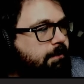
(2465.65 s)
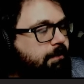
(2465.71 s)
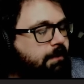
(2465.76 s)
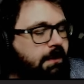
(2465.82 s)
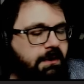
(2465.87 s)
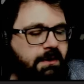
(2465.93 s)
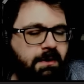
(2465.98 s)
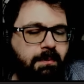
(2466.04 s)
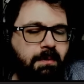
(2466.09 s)

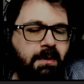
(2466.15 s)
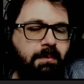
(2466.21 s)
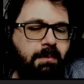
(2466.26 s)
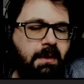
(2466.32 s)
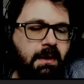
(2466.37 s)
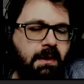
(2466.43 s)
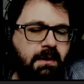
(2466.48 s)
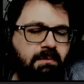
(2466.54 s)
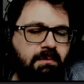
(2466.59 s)
Proximity
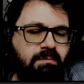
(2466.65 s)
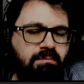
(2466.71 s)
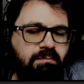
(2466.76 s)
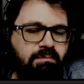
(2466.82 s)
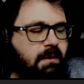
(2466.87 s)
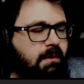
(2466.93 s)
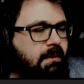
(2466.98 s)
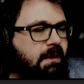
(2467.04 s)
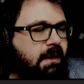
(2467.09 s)
mine,
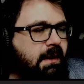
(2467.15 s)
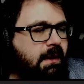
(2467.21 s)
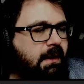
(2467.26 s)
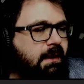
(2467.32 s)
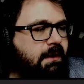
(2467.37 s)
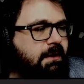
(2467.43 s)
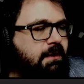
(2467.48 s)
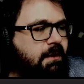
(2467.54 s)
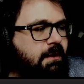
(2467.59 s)
I don't think
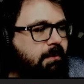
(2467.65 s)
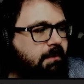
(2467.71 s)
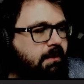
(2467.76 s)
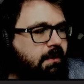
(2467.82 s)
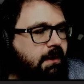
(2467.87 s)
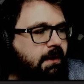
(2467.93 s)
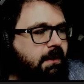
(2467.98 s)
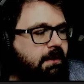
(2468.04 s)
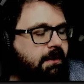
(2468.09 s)
it gets
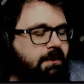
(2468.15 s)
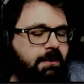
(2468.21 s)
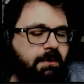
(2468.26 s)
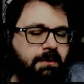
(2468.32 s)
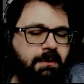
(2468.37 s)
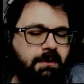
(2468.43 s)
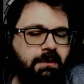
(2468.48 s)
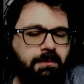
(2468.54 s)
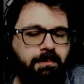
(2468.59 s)
upgraded because you
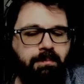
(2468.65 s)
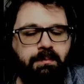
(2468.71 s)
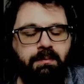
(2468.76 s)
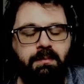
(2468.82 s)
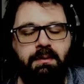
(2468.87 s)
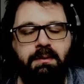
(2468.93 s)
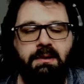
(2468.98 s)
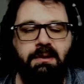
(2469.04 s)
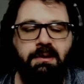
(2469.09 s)

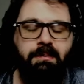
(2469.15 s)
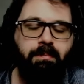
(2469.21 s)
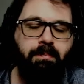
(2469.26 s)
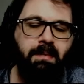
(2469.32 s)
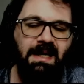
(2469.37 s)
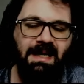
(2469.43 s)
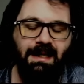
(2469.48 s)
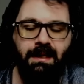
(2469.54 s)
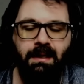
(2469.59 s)
just
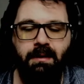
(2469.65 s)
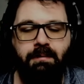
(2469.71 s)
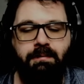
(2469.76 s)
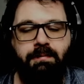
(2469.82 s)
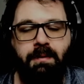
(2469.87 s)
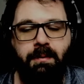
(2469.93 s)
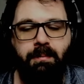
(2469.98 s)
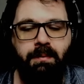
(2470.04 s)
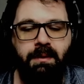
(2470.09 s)
buy it
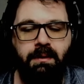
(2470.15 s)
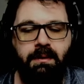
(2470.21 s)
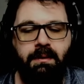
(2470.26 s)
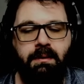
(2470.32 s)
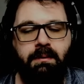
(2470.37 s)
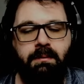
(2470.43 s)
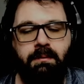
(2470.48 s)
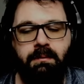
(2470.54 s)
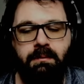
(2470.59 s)
from
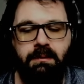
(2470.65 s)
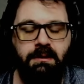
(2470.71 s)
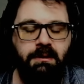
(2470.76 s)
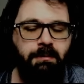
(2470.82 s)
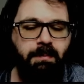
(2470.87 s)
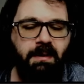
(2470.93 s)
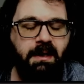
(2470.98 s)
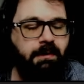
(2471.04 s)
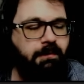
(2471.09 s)

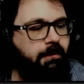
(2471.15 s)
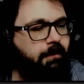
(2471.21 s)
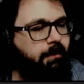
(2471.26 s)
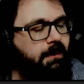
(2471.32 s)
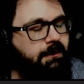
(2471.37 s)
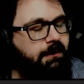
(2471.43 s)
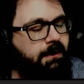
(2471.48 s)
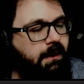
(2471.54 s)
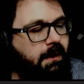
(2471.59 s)

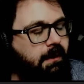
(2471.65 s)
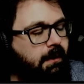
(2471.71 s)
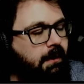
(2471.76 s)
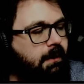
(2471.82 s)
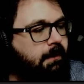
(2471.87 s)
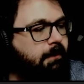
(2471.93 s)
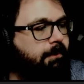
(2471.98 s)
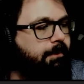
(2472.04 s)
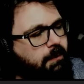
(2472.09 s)

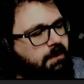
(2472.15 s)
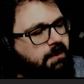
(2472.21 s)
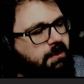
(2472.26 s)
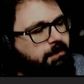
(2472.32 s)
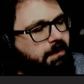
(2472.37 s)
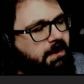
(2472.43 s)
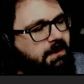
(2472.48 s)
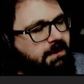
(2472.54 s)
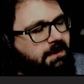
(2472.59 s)
engineering. So its
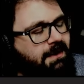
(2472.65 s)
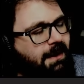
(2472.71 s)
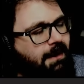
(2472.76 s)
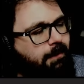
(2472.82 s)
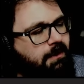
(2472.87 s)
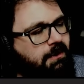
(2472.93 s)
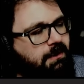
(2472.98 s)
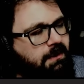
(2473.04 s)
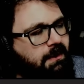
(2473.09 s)
base
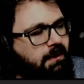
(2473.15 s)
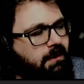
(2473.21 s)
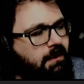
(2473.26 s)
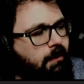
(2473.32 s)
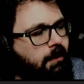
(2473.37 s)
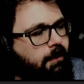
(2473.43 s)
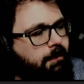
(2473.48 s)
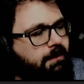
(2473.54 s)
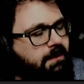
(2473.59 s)
damage can
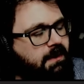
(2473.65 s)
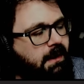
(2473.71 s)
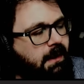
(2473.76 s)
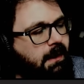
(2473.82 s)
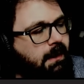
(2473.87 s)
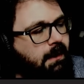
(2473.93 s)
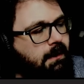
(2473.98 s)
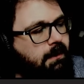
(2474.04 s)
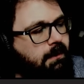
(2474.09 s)
go up to
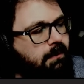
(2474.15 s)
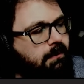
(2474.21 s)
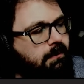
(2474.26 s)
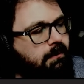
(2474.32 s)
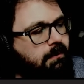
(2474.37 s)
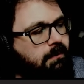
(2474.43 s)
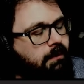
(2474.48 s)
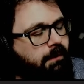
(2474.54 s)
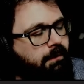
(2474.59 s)
8
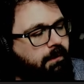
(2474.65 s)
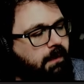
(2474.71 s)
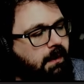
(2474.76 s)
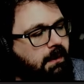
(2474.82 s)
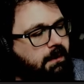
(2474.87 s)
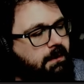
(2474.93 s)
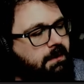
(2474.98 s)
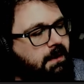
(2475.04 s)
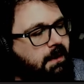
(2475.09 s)
with
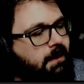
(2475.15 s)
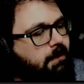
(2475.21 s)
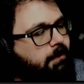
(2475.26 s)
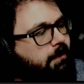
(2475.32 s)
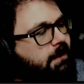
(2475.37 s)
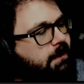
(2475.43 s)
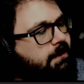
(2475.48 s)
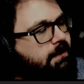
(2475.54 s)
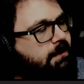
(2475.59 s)
volatile
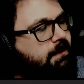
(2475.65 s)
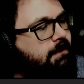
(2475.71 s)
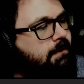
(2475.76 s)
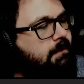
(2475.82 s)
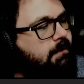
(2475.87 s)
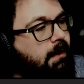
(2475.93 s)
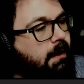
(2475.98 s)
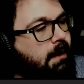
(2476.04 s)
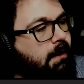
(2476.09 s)
mix.
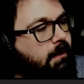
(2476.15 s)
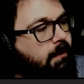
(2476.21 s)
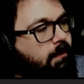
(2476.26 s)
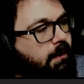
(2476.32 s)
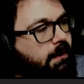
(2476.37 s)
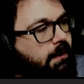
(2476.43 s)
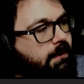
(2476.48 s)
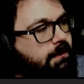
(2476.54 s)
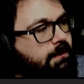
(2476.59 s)
Well, how it
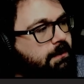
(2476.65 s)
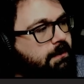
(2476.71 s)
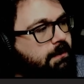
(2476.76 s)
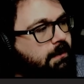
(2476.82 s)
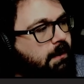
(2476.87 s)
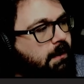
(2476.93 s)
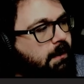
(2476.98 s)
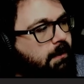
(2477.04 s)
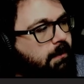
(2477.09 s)
works.
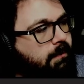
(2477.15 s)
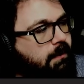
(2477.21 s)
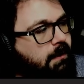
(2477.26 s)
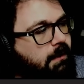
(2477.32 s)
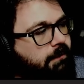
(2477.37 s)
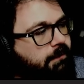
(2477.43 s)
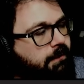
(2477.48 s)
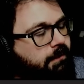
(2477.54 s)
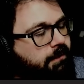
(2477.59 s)

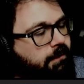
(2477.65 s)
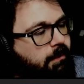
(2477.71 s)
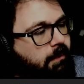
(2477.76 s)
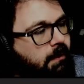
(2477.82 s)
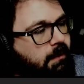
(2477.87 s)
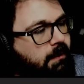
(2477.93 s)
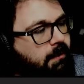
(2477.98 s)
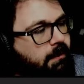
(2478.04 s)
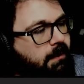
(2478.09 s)
Well, if you're
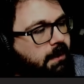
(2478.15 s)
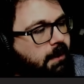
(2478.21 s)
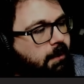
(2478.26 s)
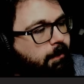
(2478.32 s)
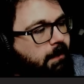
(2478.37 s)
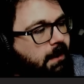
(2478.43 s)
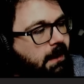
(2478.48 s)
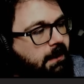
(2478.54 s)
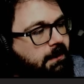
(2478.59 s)
familiar with how
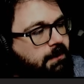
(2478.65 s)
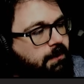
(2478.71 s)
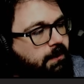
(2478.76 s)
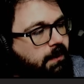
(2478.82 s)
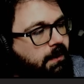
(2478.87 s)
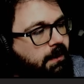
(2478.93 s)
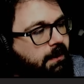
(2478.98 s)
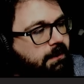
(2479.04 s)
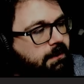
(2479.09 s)
mines
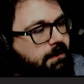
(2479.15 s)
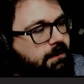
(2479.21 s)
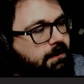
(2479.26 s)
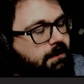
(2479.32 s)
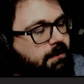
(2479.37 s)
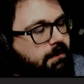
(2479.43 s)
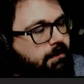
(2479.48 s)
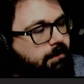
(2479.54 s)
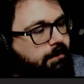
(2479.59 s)

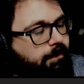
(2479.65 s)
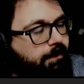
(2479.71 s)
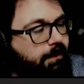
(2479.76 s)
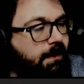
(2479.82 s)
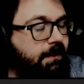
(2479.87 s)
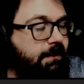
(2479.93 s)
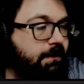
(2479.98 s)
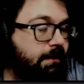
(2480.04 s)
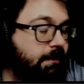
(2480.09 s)
works,
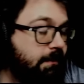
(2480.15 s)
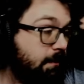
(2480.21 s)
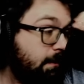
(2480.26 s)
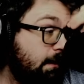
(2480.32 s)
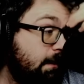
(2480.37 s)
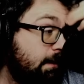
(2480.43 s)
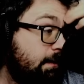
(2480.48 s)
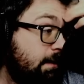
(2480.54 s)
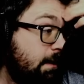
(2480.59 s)
basically
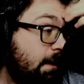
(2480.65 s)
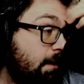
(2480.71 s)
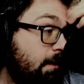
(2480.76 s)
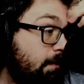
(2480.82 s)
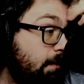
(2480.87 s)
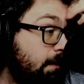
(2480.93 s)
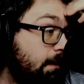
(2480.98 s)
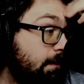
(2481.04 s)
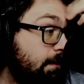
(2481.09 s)
that's how
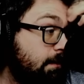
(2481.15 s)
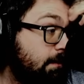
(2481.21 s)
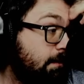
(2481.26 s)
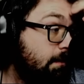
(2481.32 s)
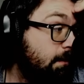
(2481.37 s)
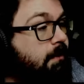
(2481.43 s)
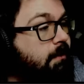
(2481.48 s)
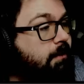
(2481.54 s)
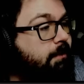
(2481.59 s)
it works. It
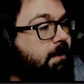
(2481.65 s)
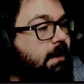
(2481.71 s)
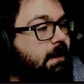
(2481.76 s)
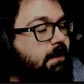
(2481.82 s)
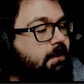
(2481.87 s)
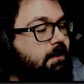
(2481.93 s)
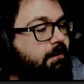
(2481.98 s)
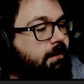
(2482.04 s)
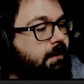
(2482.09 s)
can only be
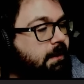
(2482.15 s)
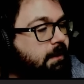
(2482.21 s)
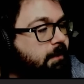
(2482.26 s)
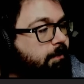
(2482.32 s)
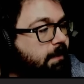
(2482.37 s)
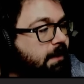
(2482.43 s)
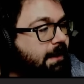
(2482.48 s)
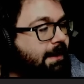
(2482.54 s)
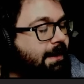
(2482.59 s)

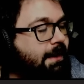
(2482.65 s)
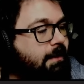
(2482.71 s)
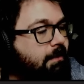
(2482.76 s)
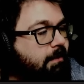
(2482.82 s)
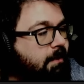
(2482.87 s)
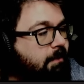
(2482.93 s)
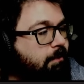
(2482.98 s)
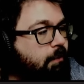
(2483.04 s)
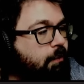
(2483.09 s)
activated by an
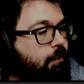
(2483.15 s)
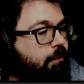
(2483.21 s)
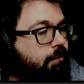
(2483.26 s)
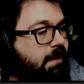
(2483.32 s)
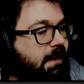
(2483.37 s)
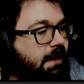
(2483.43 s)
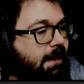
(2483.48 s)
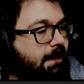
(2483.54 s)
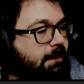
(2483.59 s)
enemy
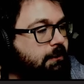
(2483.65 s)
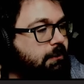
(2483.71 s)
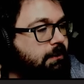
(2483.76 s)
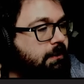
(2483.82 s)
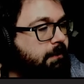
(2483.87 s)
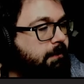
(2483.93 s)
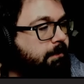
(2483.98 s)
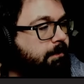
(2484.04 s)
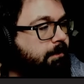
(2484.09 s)
move
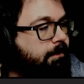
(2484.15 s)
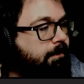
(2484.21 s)
action.